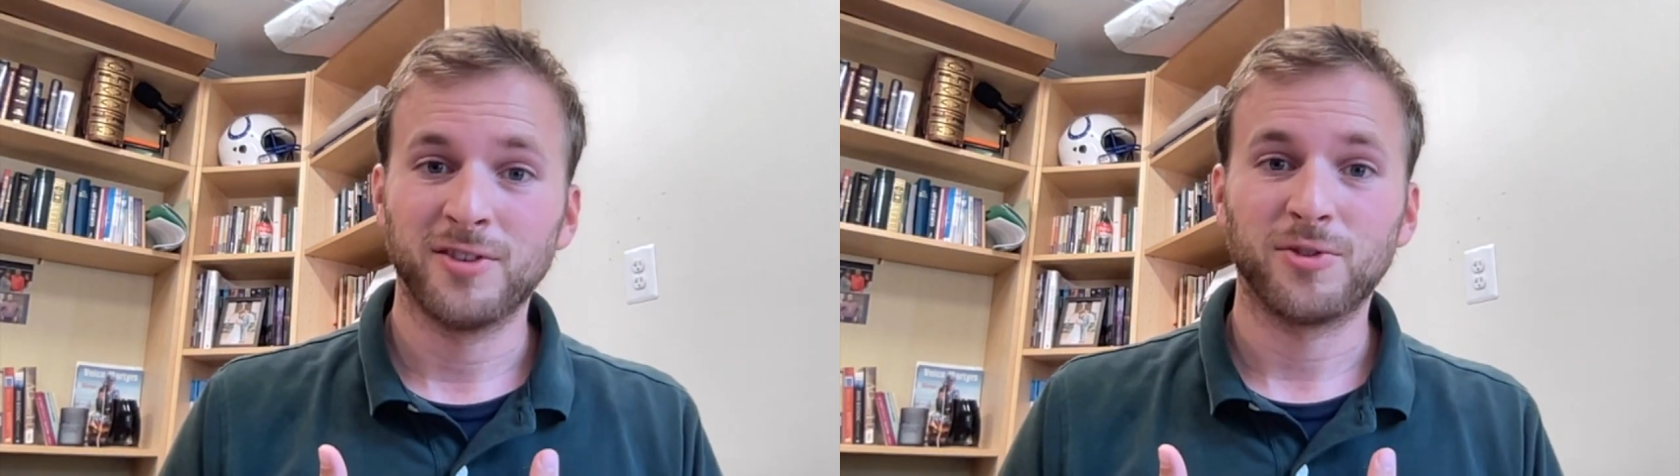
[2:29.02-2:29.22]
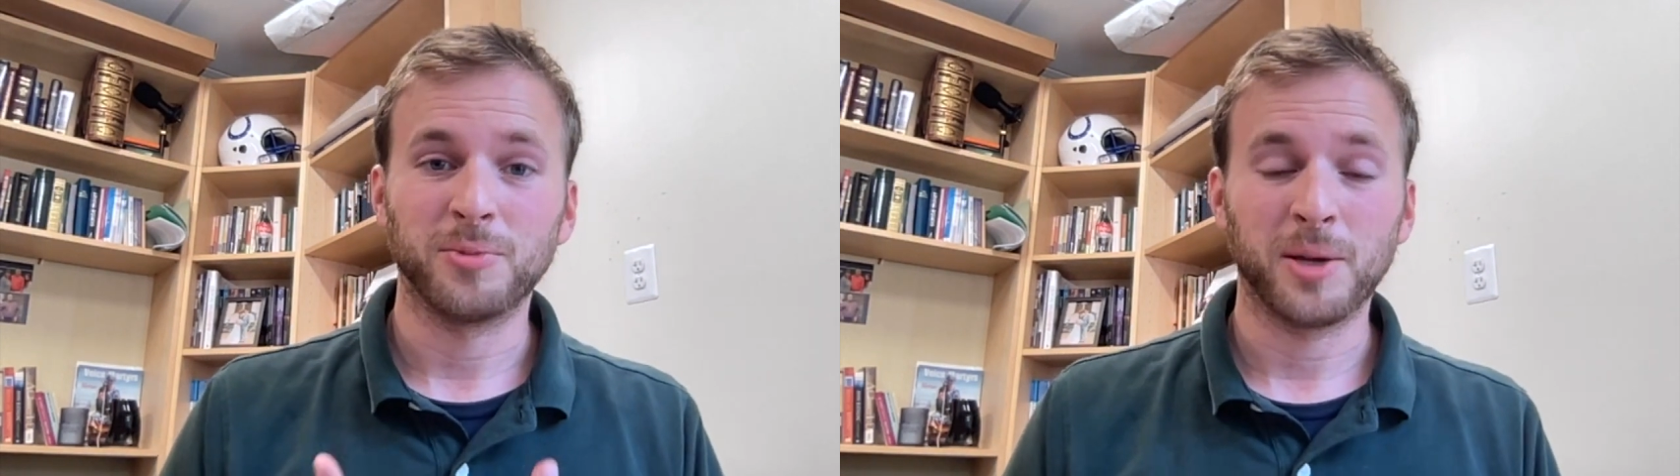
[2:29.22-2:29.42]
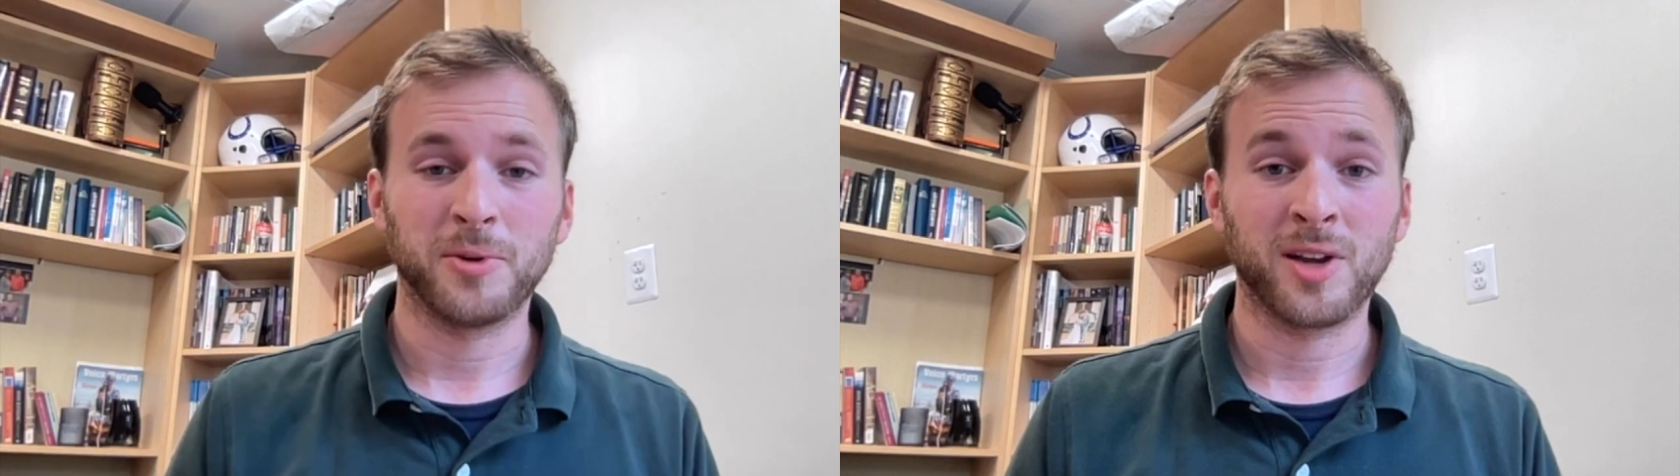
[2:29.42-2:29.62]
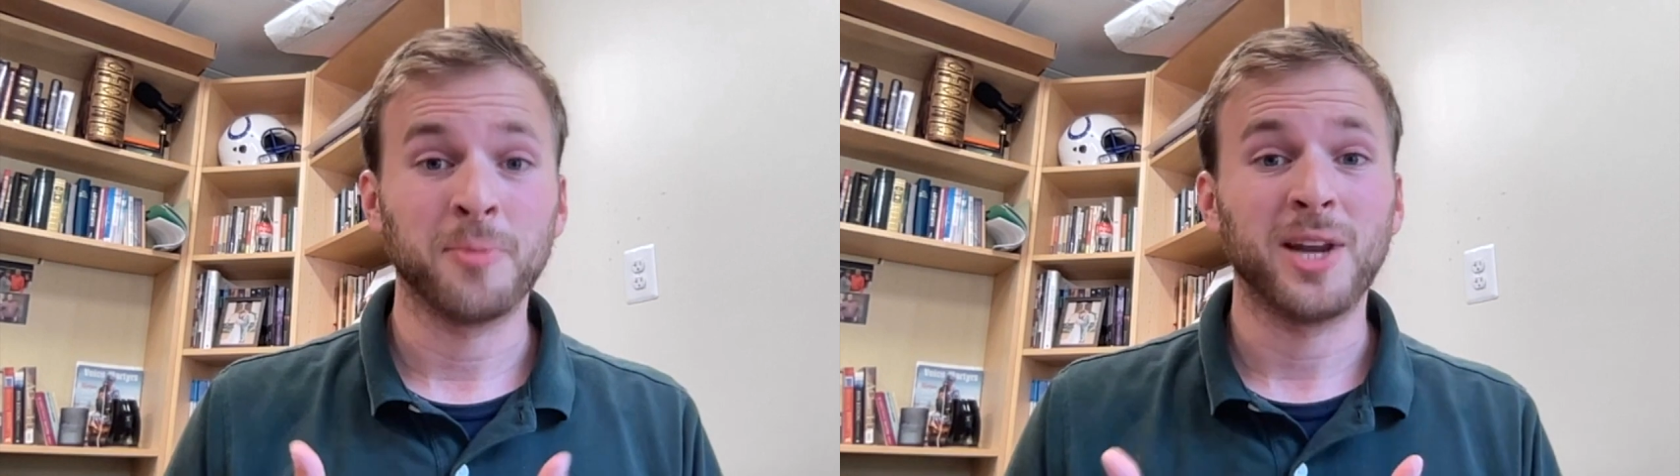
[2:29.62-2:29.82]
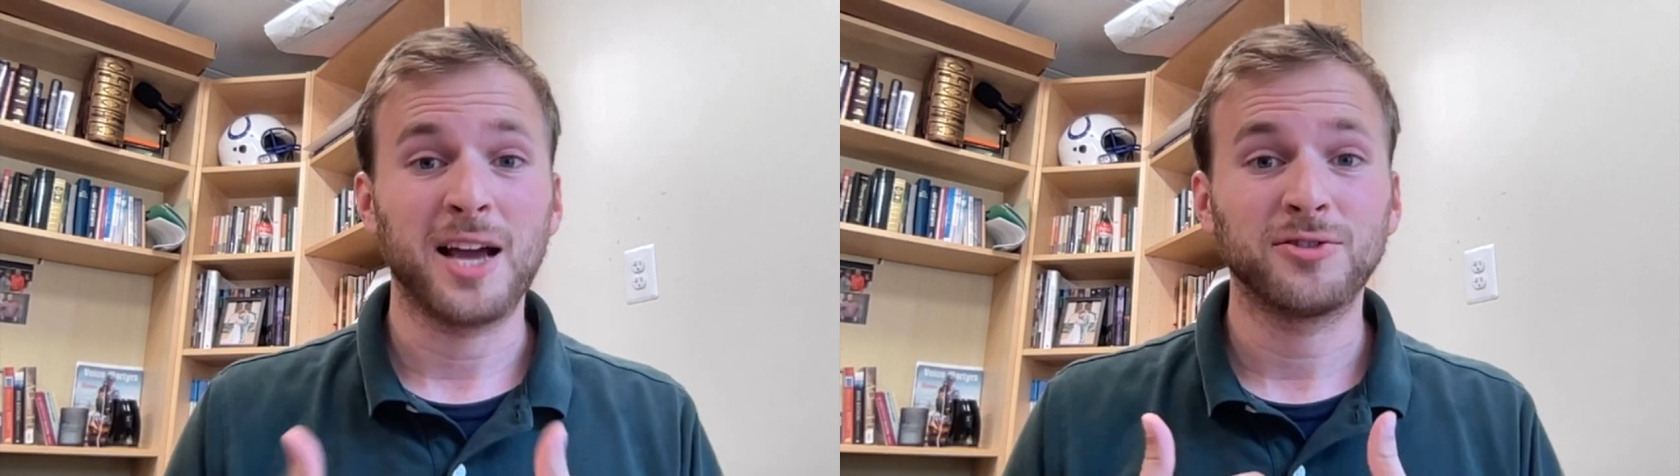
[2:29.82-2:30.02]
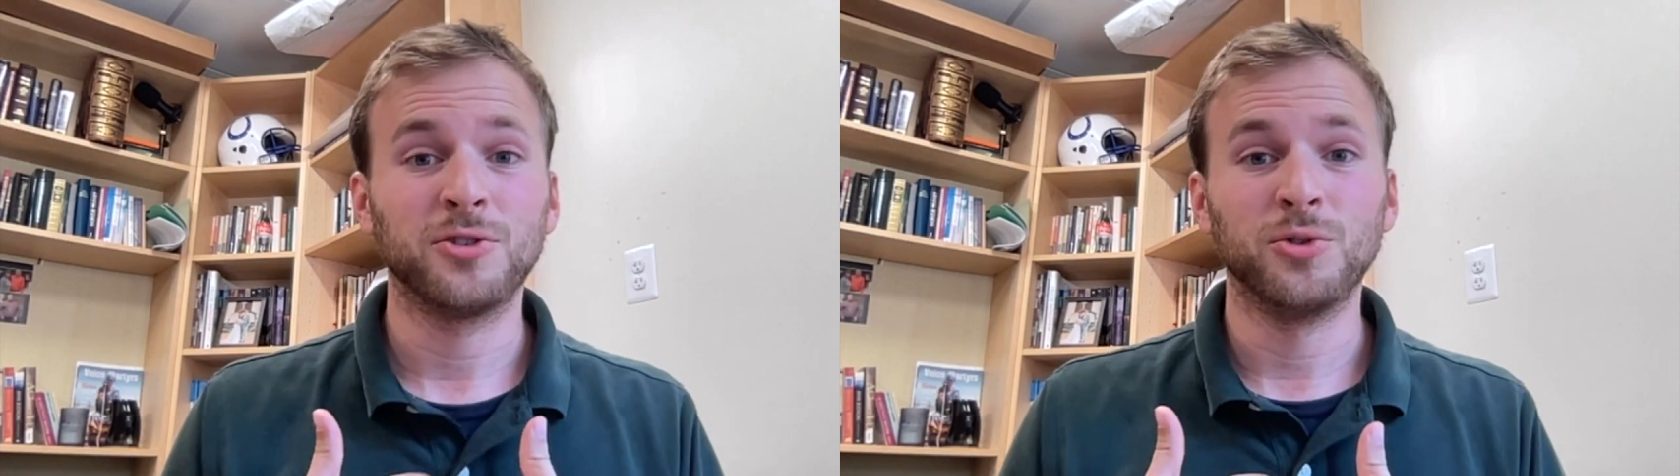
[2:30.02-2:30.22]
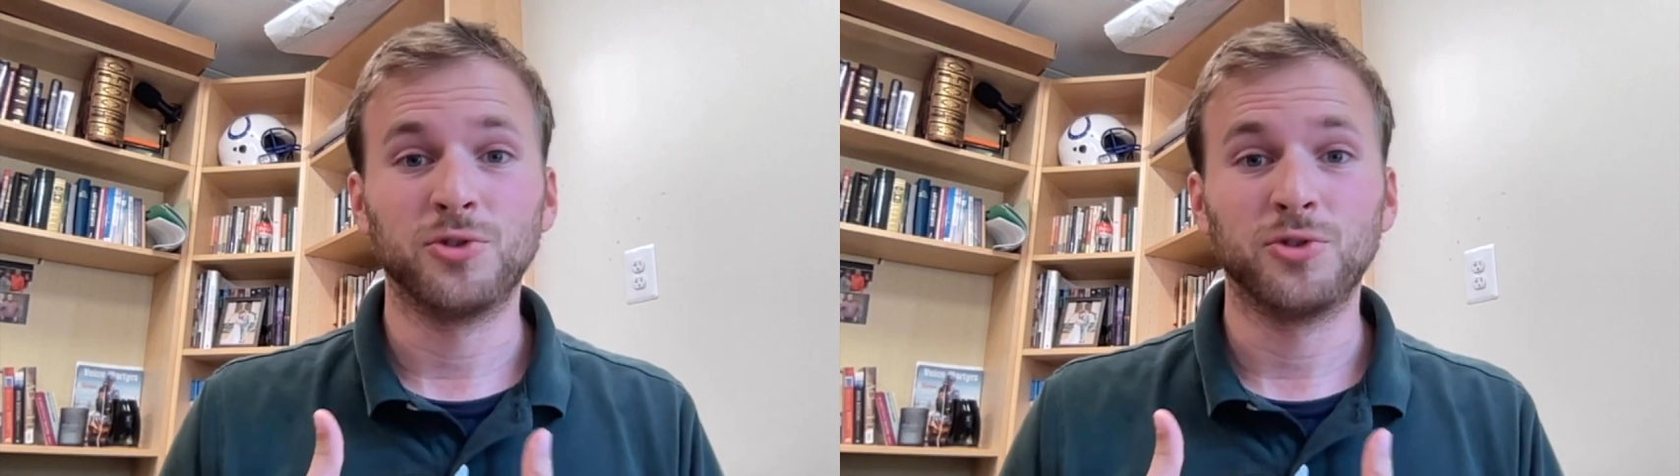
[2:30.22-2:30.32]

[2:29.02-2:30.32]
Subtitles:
from time to time and has to do